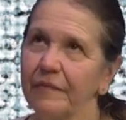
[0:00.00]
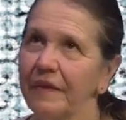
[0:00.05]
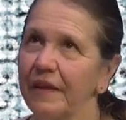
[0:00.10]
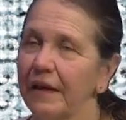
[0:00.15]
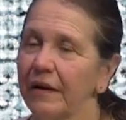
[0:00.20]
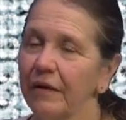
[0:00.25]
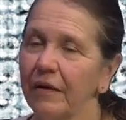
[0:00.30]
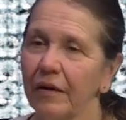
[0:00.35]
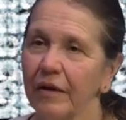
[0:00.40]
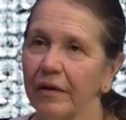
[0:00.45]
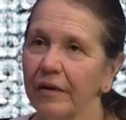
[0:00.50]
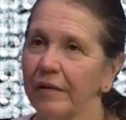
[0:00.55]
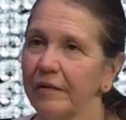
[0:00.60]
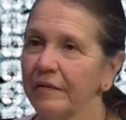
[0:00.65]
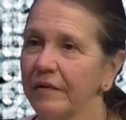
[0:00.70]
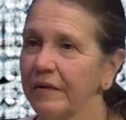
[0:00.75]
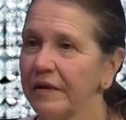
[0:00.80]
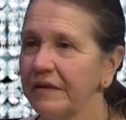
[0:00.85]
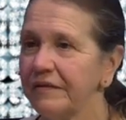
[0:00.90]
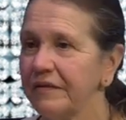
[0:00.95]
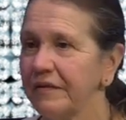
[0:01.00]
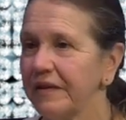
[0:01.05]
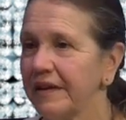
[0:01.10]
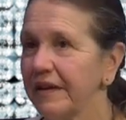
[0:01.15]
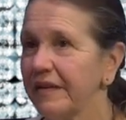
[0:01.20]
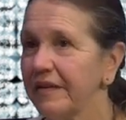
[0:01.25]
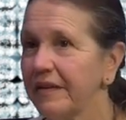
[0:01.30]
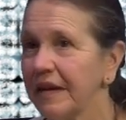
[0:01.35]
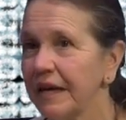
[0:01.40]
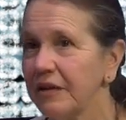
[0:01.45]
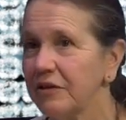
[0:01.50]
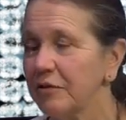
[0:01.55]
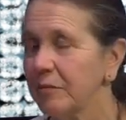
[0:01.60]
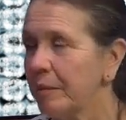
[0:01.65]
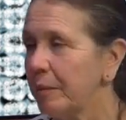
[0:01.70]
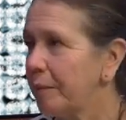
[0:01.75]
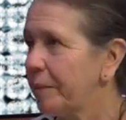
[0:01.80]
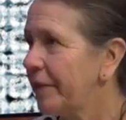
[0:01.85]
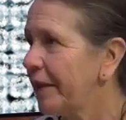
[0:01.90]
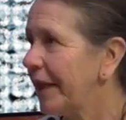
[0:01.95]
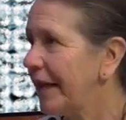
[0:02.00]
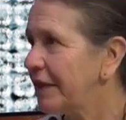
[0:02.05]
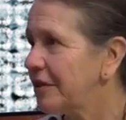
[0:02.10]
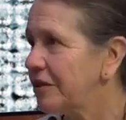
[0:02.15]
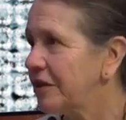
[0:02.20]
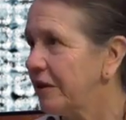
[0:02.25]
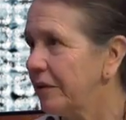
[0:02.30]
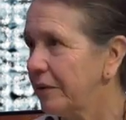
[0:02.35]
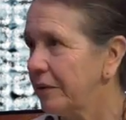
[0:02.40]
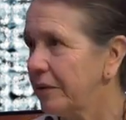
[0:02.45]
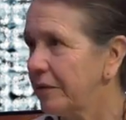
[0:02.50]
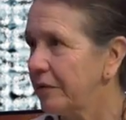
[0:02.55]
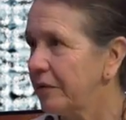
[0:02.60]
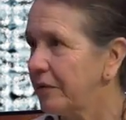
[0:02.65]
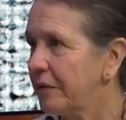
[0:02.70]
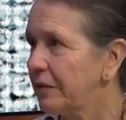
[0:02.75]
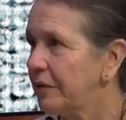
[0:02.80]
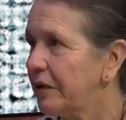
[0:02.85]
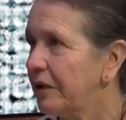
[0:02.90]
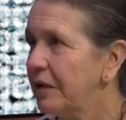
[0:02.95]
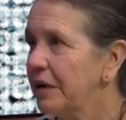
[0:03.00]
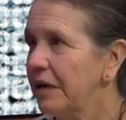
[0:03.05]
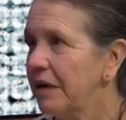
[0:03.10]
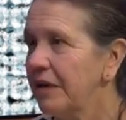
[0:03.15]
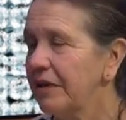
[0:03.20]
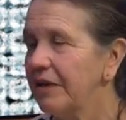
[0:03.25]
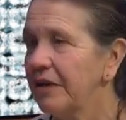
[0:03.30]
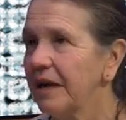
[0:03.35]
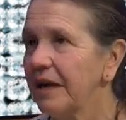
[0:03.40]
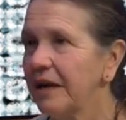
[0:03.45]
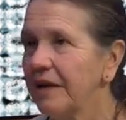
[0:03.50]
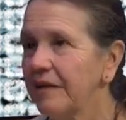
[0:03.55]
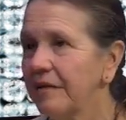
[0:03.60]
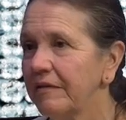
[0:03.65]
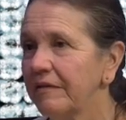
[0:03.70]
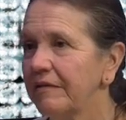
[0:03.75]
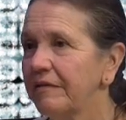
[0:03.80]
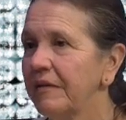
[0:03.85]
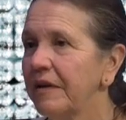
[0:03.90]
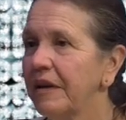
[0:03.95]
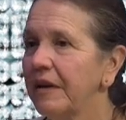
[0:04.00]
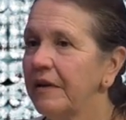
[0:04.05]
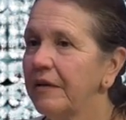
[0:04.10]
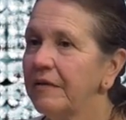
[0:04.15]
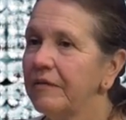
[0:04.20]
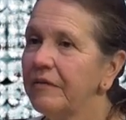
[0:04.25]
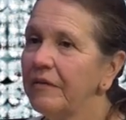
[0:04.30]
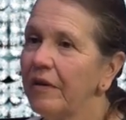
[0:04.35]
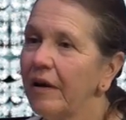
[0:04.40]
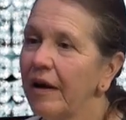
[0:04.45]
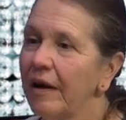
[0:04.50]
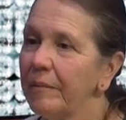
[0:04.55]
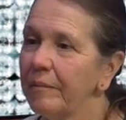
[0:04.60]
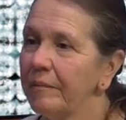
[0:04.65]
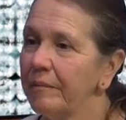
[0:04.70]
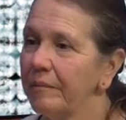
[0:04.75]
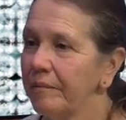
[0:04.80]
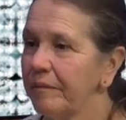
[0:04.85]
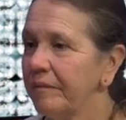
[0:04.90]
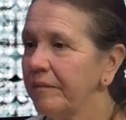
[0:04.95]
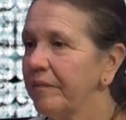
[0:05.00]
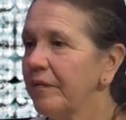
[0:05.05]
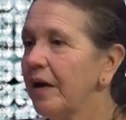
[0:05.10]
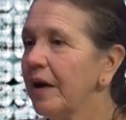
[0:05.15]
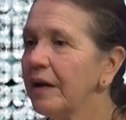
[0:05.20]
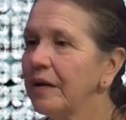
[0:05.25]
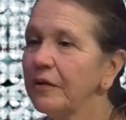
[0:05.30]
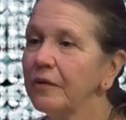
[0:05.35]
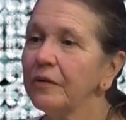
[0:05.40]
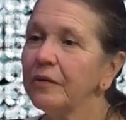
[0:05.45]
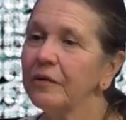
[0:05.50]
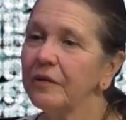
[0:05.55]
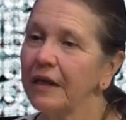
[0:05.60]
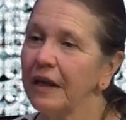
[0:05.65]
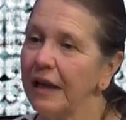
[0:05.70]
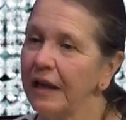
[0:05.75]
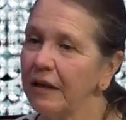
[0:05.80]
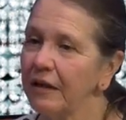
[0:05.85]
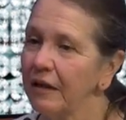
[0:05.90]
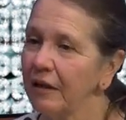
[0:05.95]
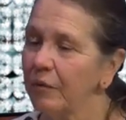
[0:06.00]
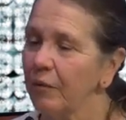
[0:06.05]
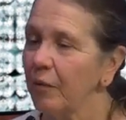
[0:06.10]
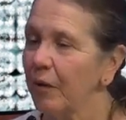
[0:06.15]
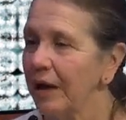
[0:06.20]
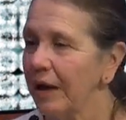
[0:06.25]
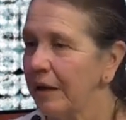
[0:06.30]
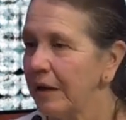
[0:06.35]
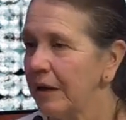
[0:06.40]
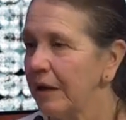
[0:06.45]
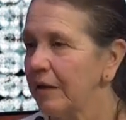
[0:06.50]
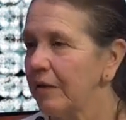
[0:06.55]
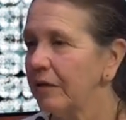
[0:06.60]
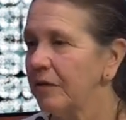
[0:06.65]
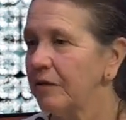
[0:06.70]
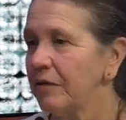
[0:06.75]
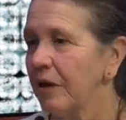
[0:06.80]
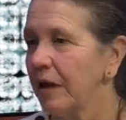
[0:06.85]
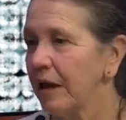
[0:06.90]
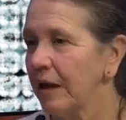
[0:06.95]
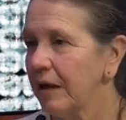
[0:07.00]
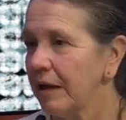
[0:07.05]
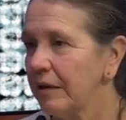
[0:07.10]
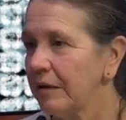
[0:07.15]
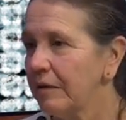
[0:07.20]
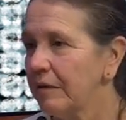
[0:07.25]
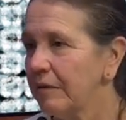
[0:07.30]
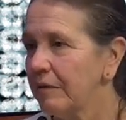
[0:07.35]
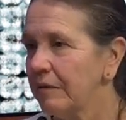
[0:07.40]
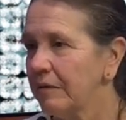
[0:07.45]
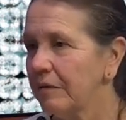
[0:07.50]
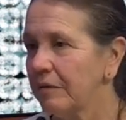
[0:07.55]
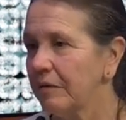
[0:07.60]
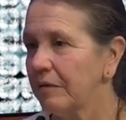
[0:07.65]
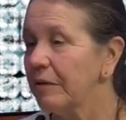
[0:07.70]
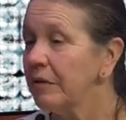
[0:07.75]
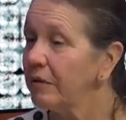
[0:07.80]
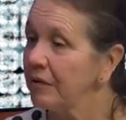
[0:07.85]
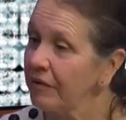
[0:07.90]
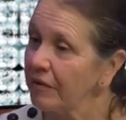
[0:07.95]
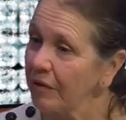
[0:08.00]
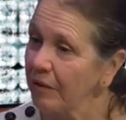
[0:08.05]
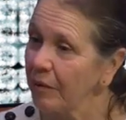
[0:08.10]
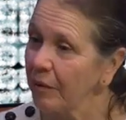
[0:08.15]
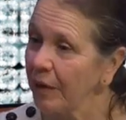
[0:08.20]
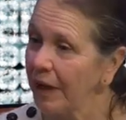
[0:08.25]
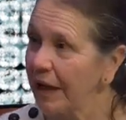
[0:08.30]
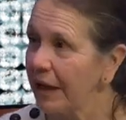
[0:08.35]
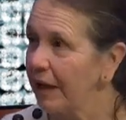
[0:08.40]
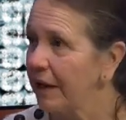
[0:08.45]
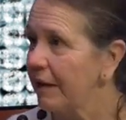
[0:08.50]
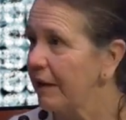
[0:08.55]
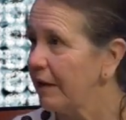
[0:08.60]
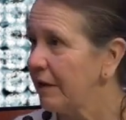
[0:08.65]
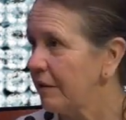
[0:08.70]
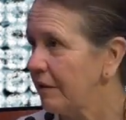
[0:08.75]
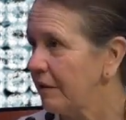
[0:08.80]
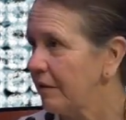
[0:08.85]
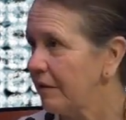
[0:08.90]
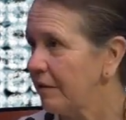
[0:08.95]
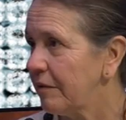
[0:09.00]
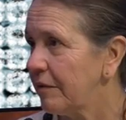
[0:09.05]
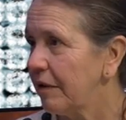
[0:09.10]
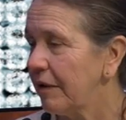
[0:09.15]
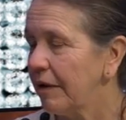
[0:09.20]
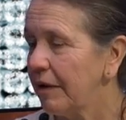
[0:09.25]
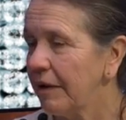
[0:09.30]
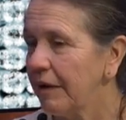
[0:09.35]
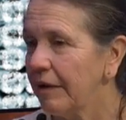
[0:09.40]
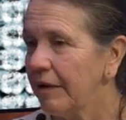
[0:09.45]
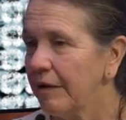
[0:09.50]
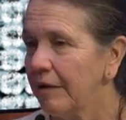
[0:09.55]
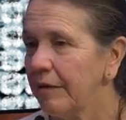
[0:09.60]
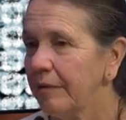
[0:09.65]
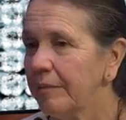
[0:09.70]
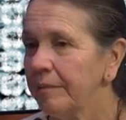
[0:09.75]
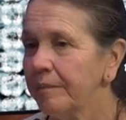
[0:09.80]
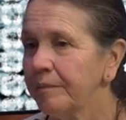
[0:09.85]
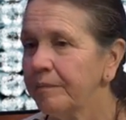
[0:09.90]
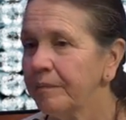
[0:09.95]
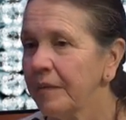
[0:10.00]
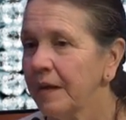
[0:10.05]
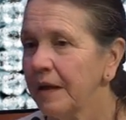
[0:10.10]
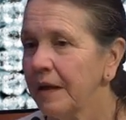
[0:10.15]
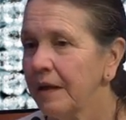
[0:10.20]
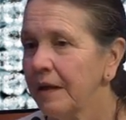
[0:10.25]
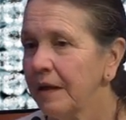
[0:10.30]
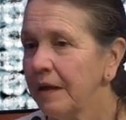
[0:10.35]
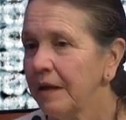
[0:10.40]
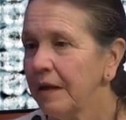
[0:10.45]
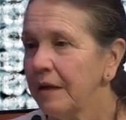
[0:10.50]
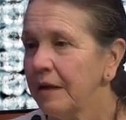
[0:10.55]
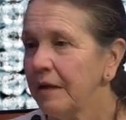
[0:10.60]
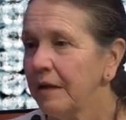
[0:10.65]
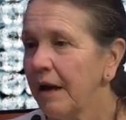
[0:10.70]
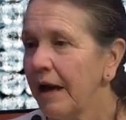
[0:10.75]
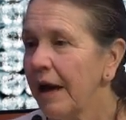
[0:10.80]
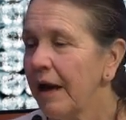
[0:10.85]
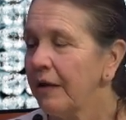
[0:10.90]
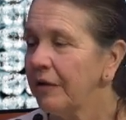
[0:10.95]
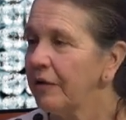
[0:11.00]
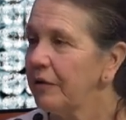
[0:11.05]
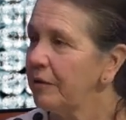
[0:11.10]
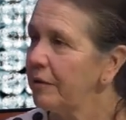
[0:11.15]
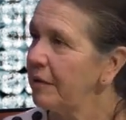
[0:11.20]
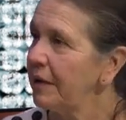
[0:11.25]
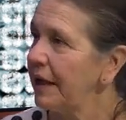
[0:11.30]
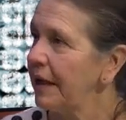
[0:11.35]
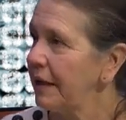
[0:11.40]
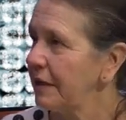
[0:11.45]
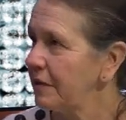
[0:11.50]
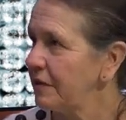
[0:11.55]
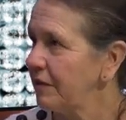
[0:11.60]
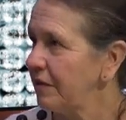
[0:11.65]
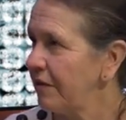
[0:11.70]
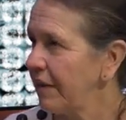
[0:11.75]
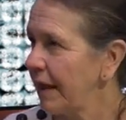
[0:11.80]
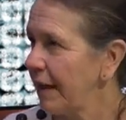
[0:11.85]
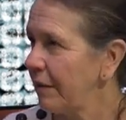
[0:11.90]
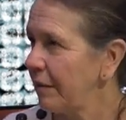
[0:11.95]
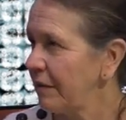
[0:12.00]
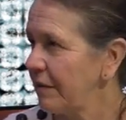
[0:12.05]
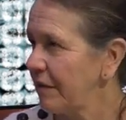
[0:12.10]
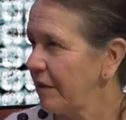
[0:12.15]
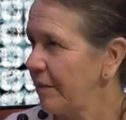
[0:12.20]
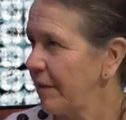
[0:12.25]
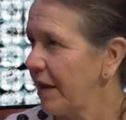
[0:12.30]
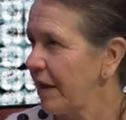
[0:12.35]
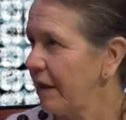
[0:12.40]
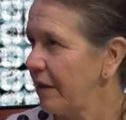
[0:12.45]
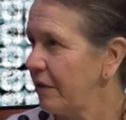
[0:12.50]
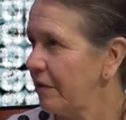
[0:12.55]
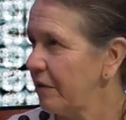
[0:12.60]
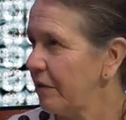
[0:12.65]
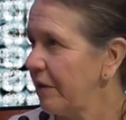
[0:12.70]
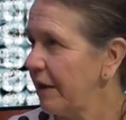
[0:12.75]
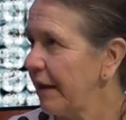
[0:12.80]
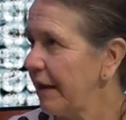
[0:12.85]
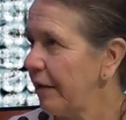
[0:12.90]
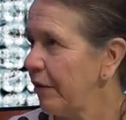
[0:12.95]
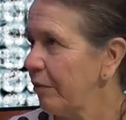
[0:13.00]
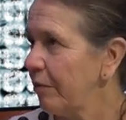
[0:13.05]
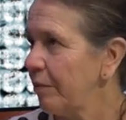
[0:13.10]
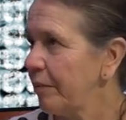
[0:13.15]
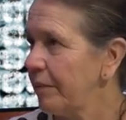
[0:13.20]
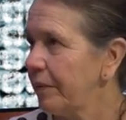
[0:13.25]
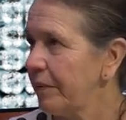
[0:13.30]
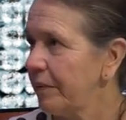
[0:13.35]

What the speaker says: call it different things than I do, but plateaued, or they're kind of not gaining weight, they're not losing weight. How do you handle that with them? How do you help